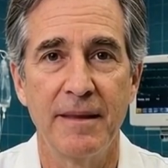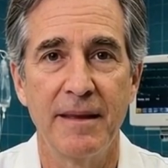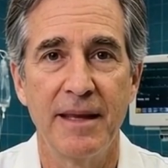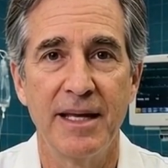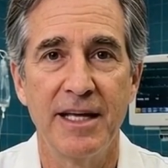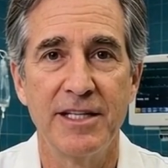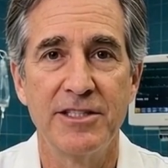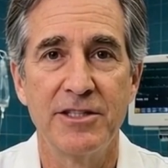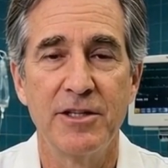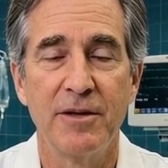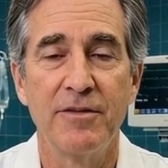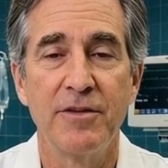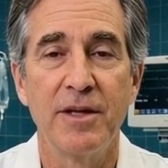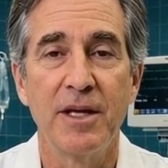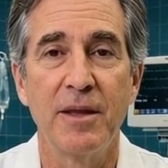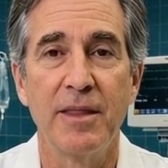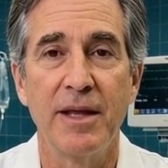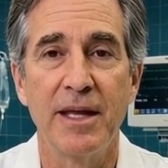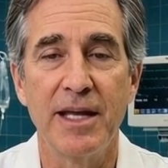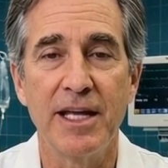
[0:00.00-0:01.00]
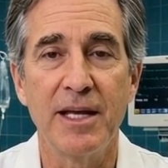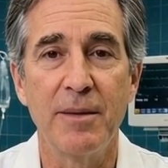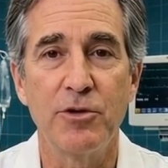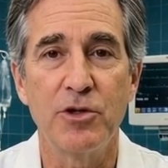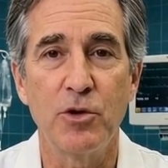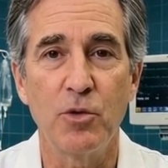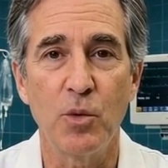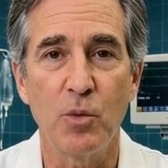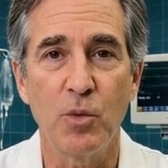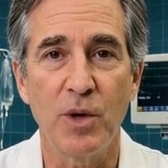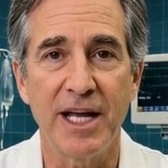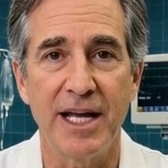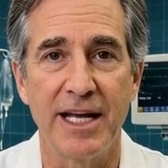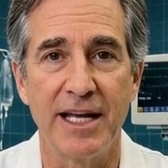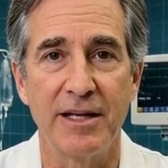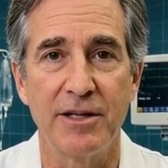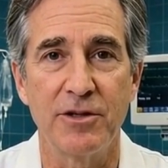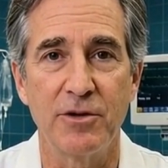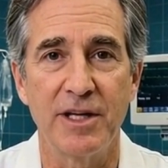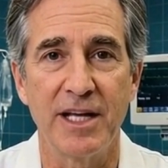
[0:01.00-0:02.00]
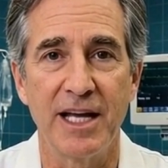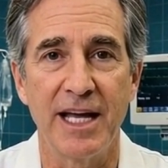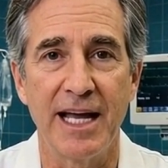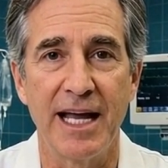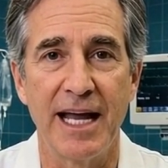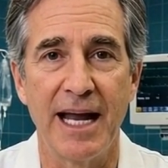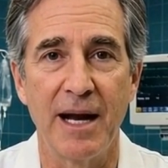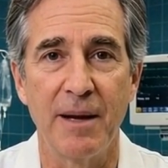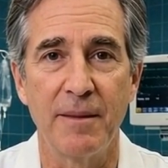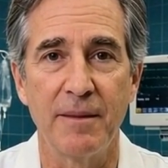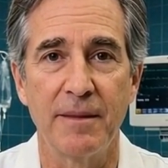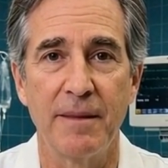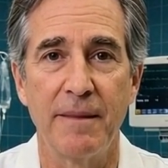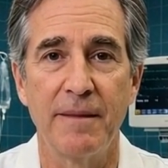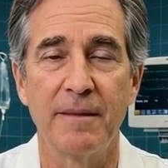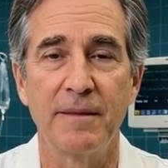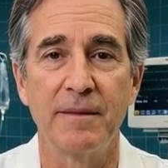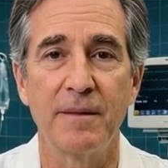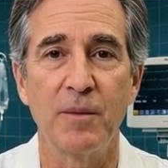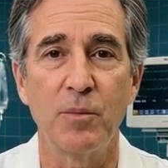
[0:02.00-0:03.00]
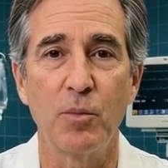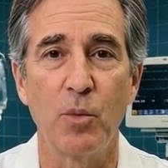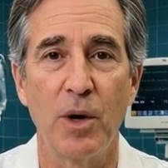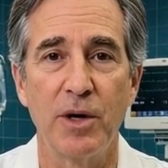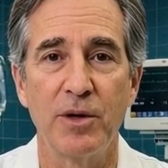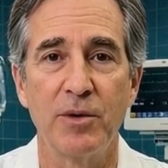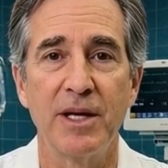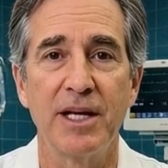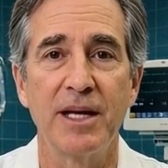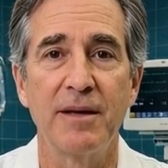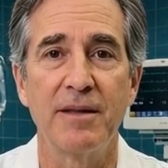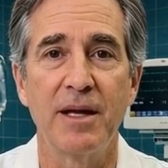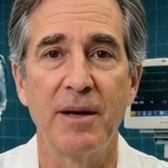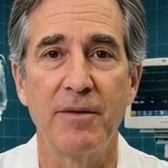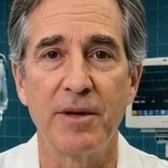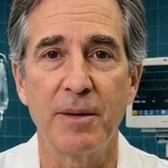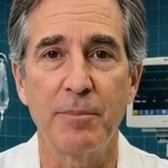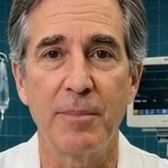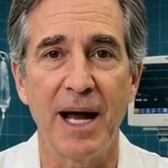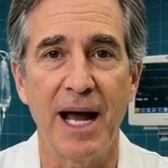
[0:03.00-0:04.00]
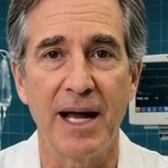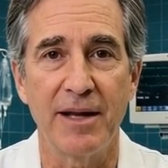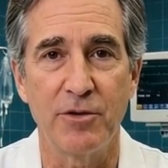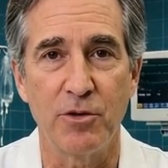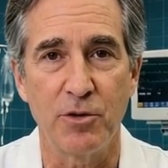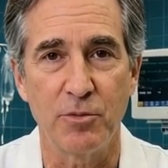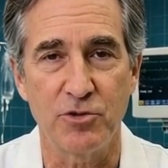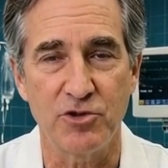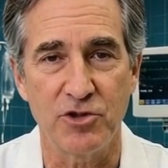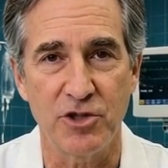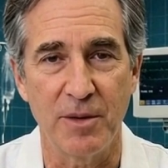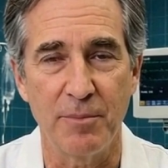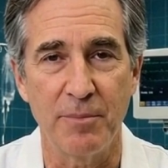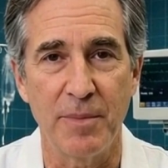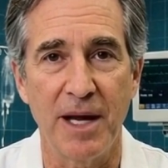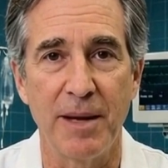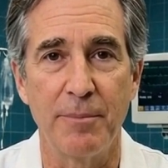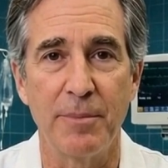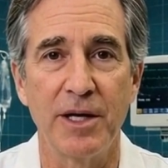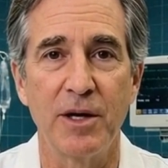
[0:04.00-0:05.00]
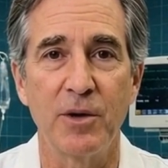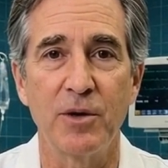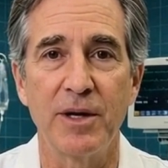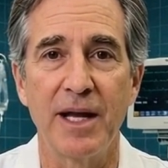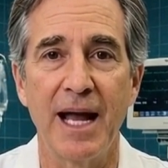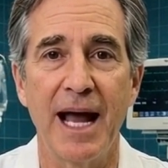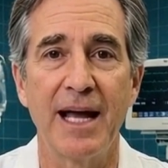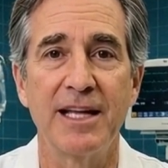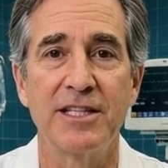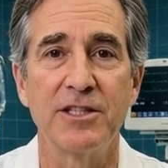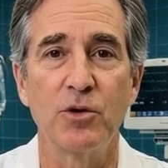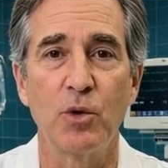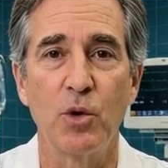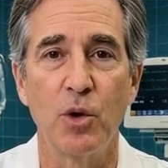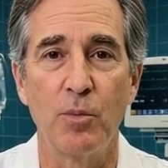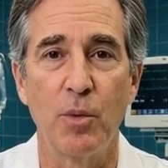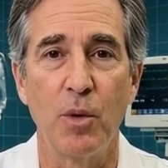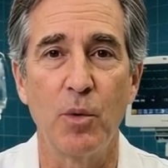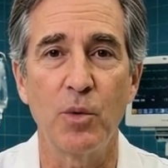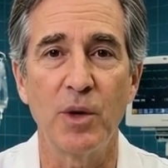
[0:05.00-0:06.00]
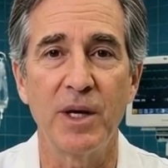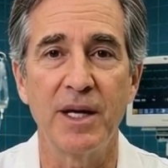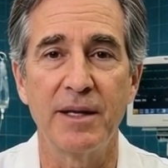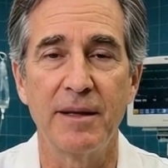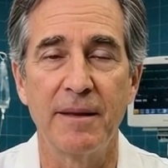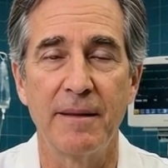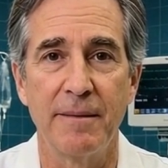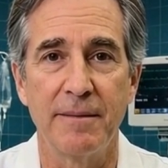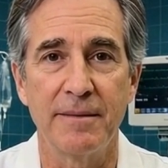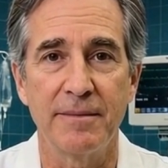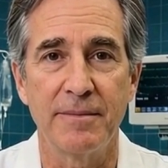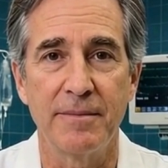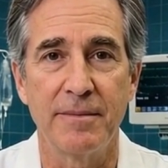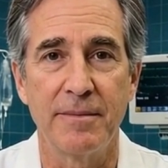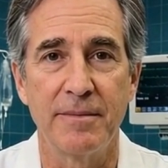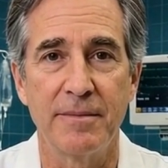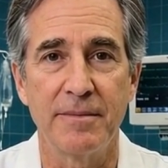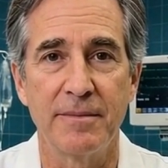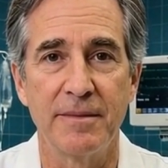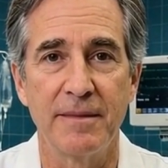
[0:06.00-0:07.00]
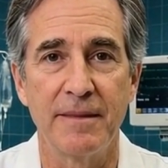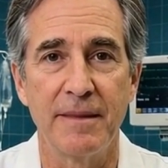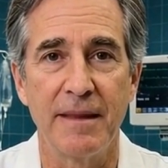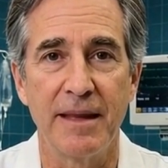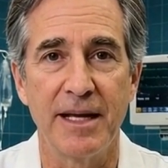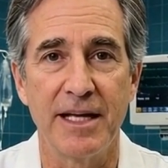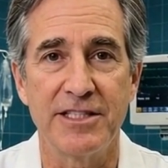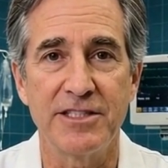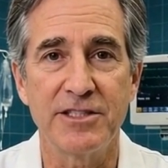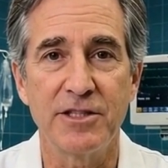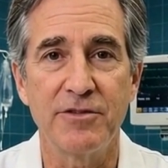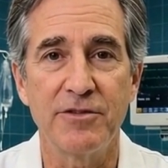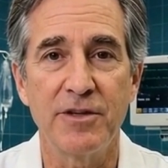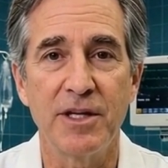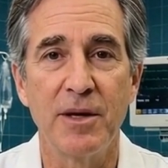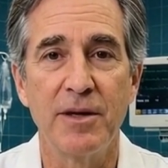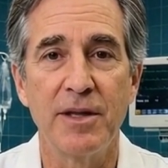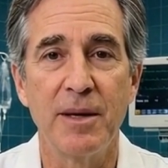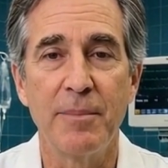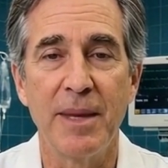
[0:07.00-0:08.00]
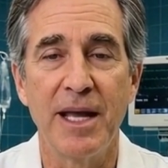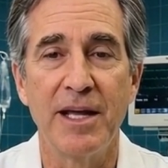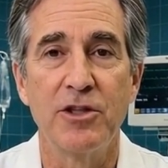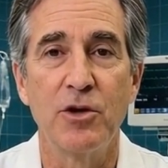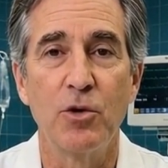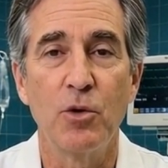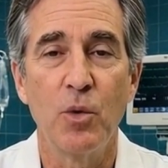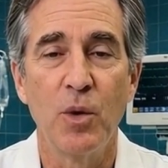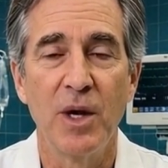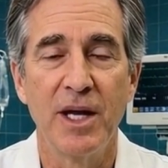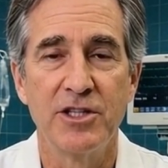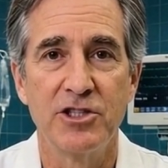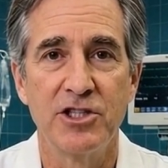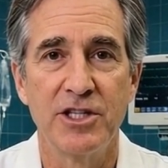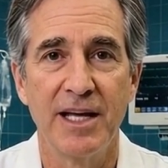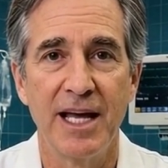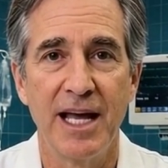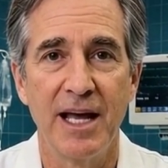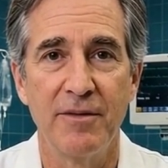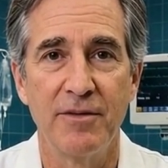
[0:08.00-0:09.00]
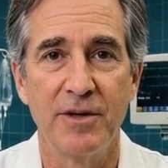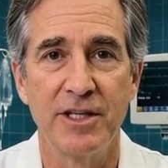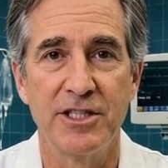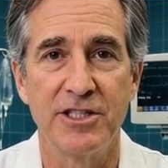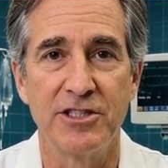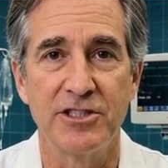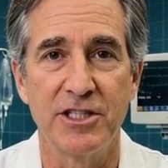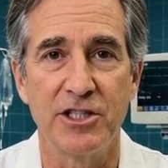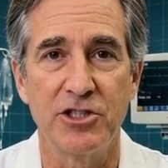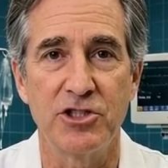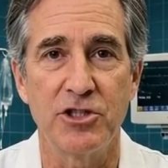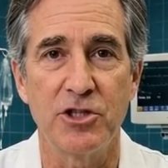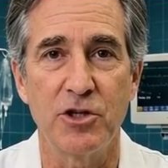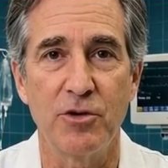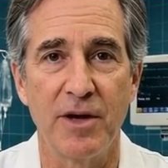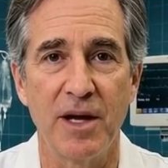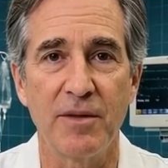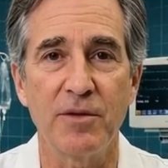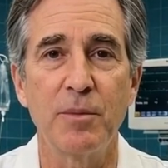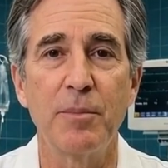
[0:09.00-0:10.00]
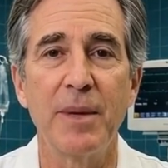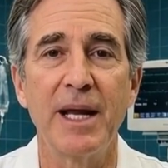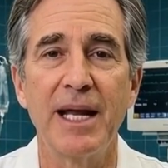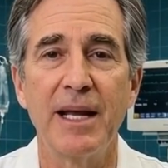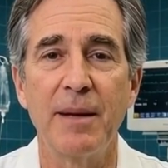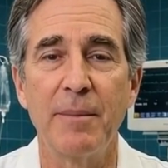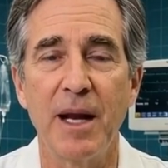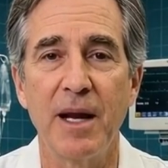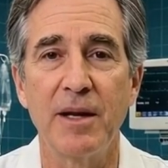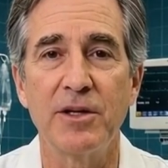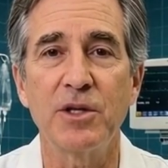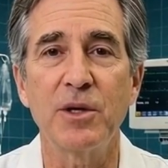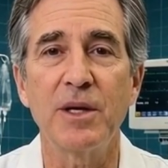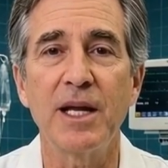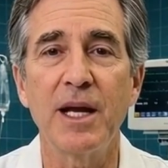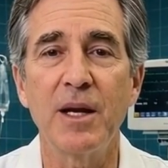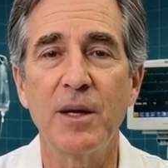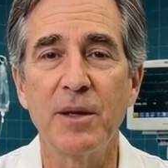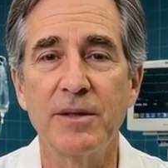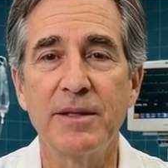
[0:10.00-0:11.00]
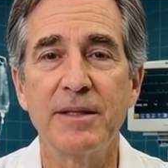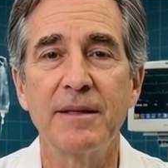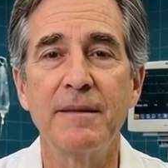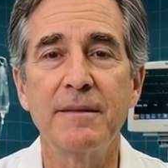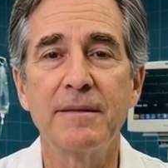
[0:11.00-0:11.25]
It's the fear that keeps you awake at 3 a.m., wondering if every bathroom trip might be your last normal one. It's the fear that makes you question every decision you've ever made about your health.